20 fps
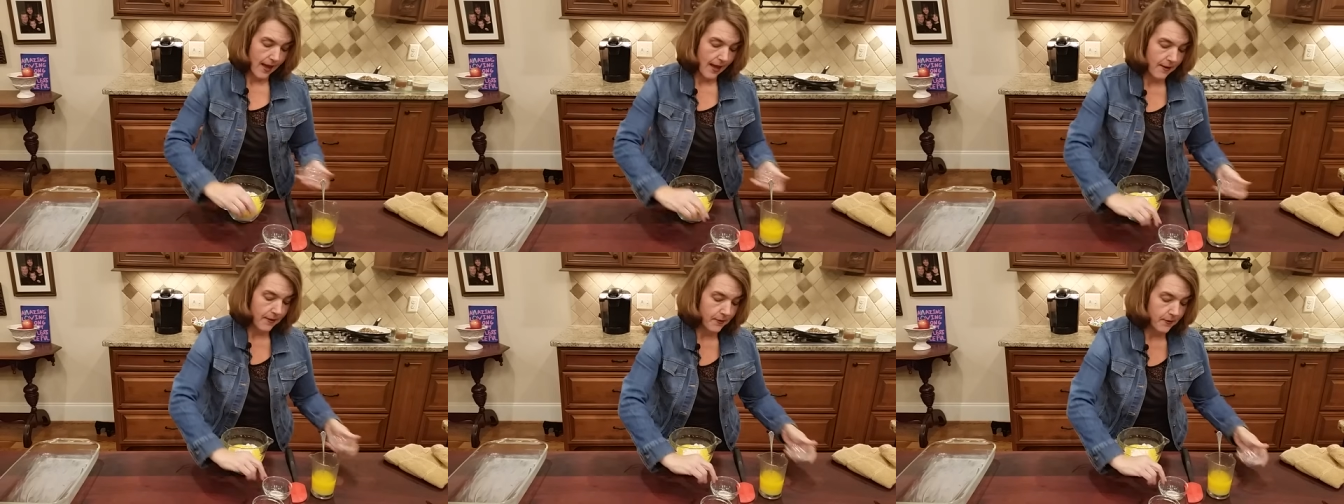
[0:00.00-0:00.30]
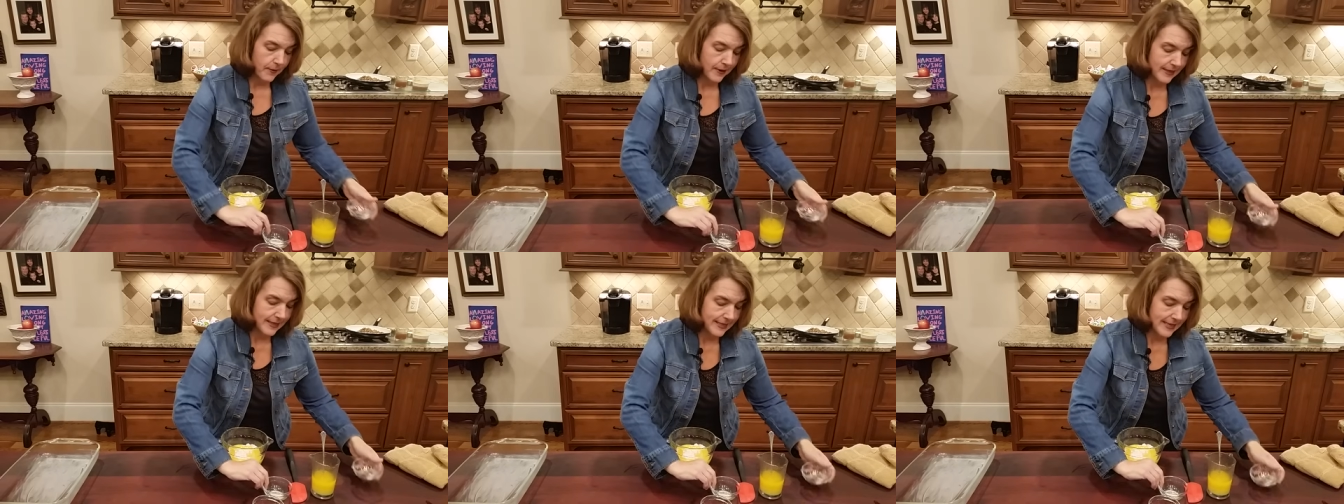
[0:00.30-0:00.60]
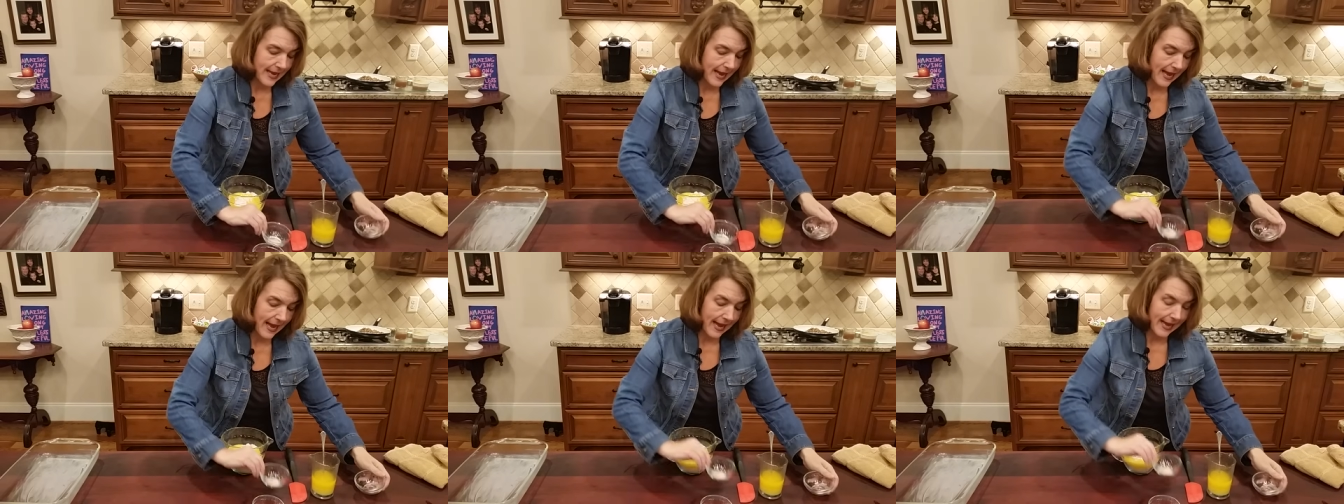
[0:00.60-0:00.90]
I'm going
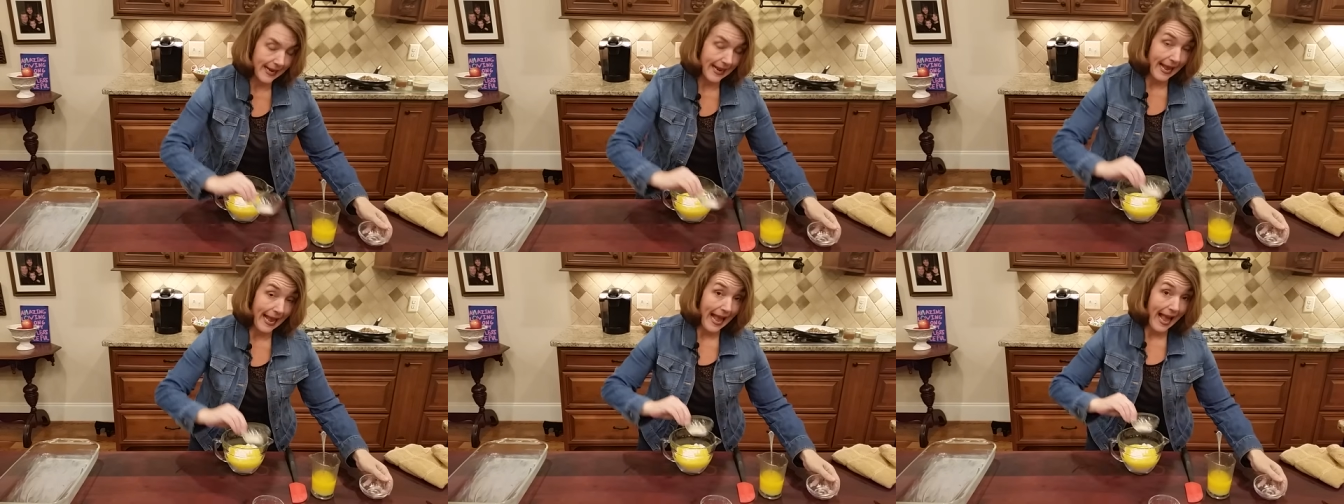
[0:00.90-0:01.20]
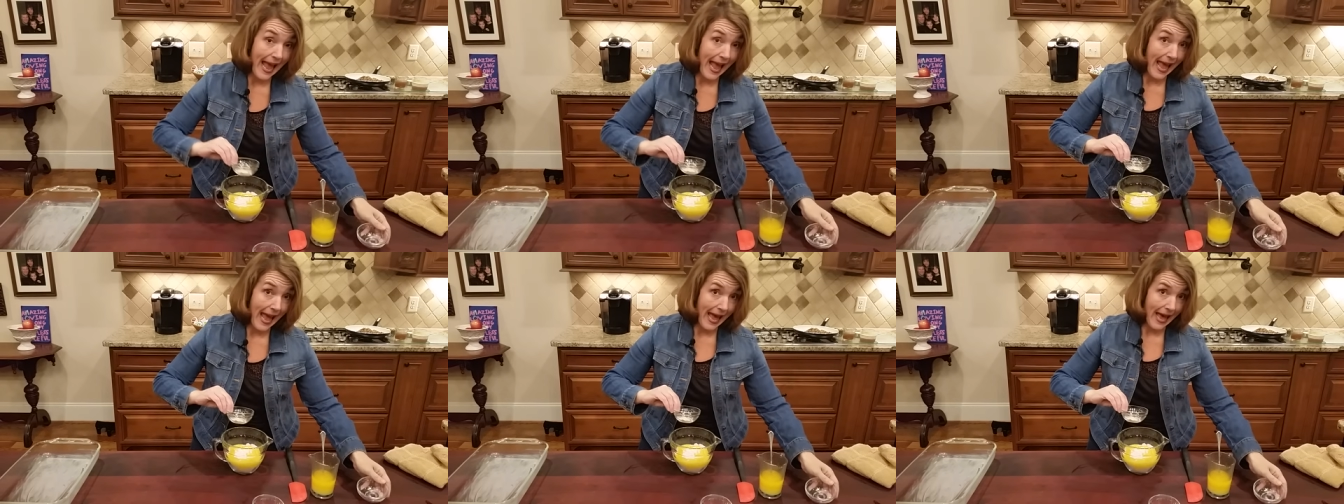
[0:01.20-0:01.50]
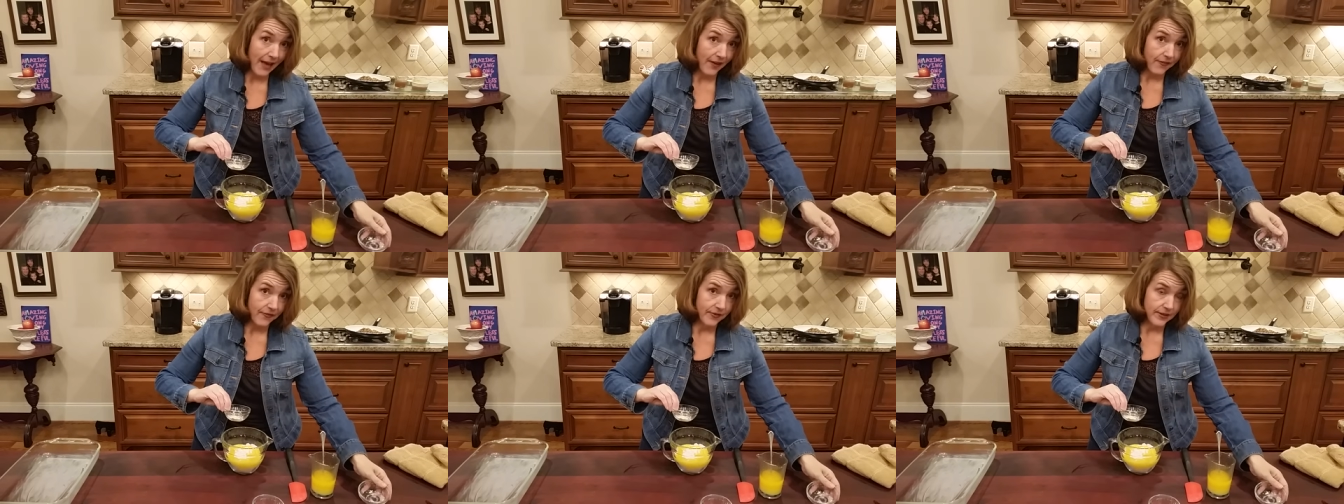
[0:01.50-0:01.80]
to add a
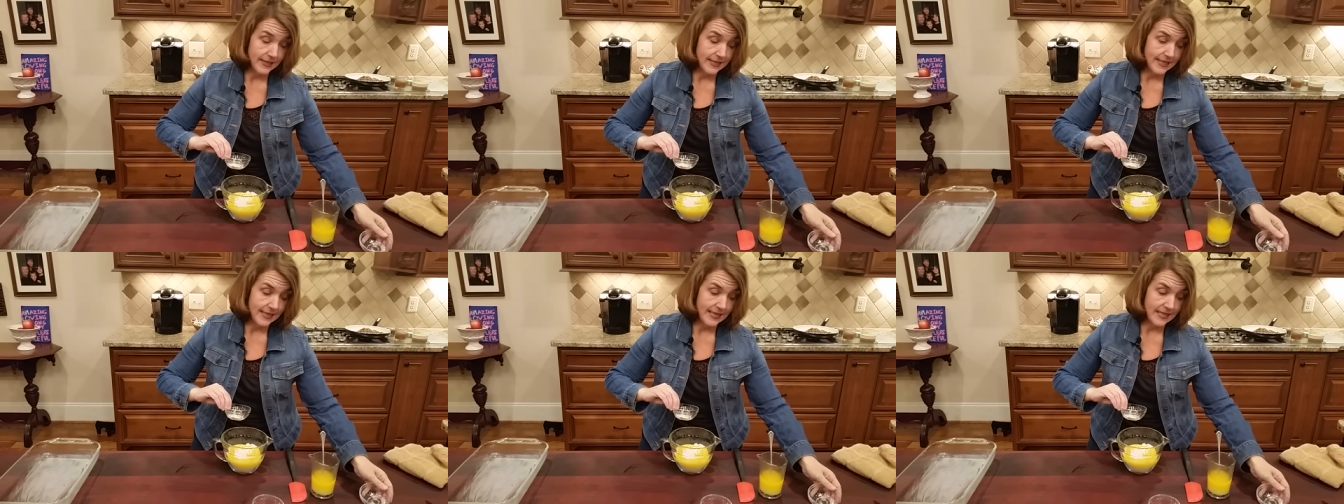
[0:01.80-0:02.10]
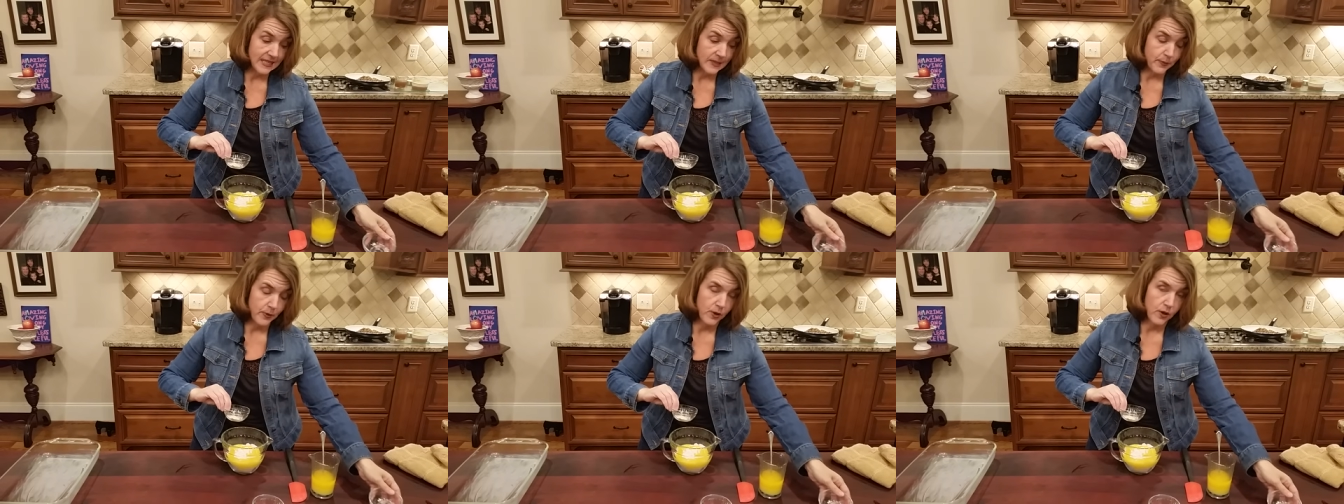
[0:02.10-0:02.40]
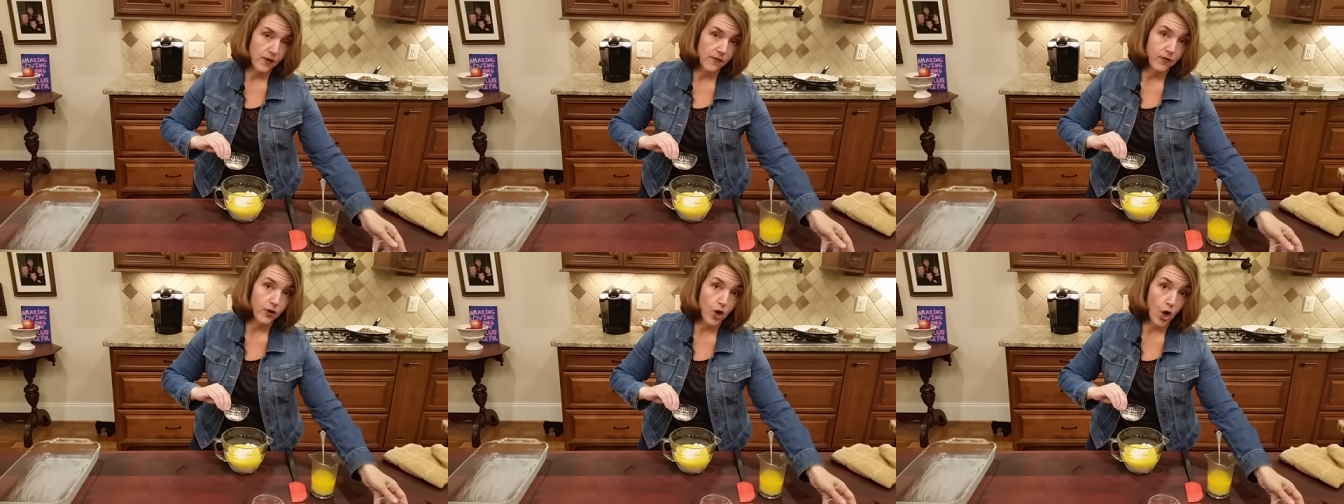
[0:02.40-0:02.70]
half
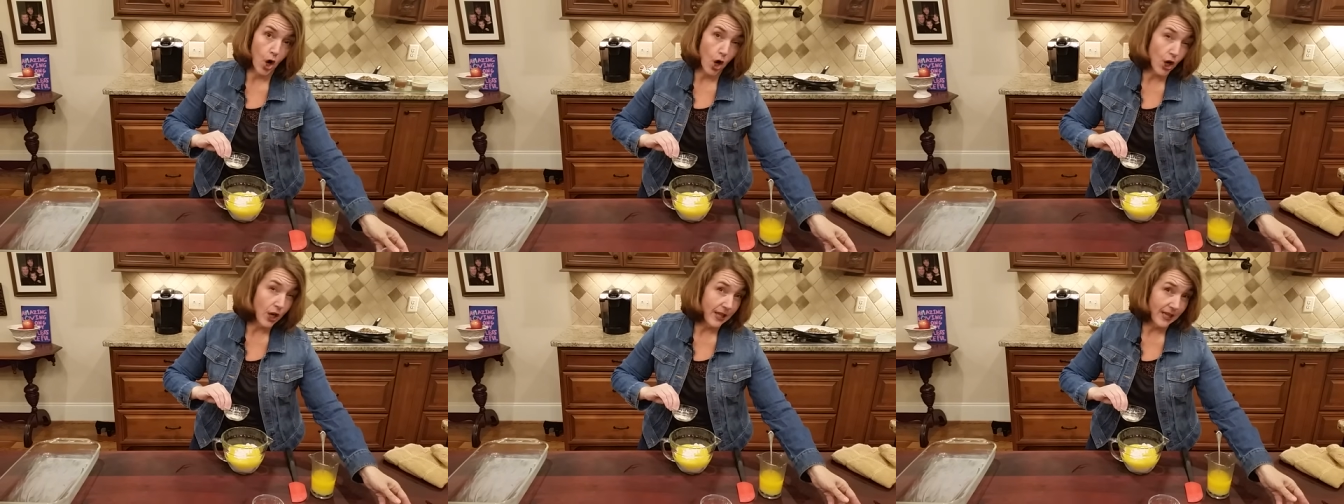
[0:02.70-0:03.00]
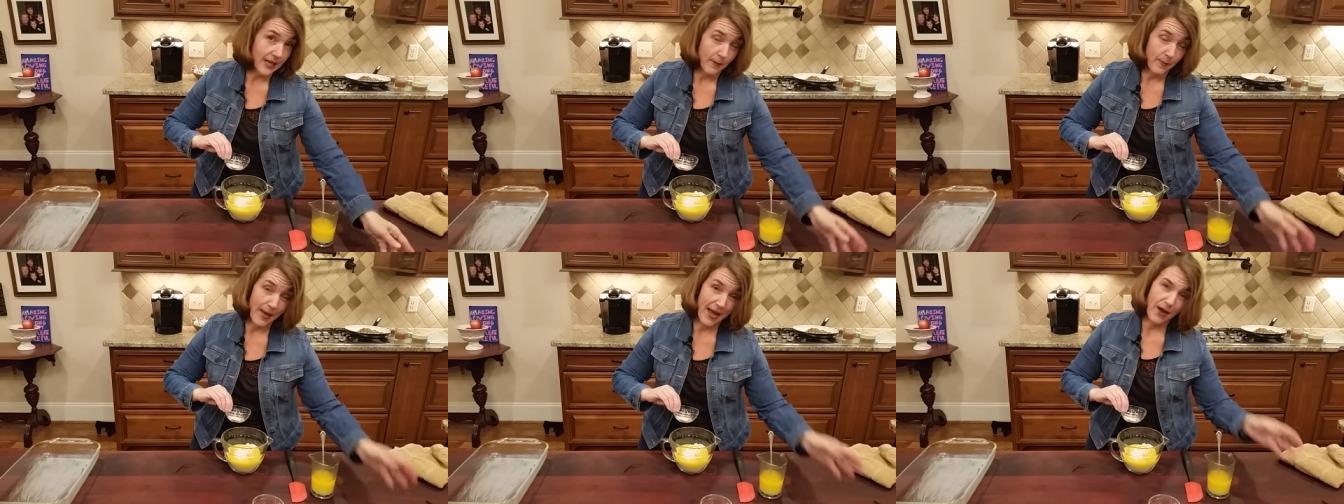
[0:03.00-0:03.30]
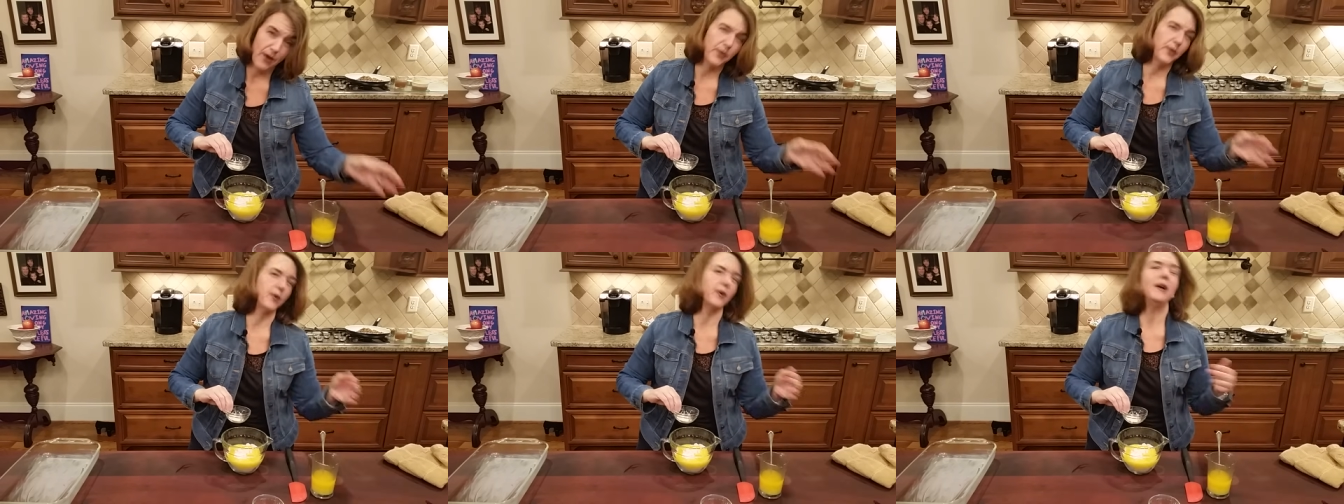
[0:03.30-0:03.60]
teaspoon of garlic
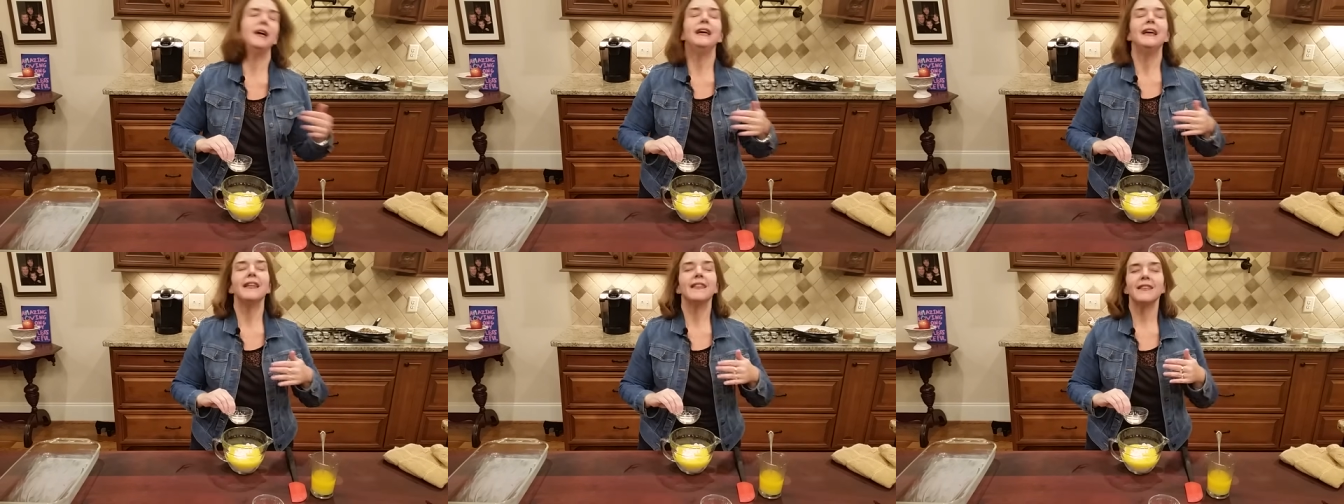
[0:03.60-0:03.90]
powder.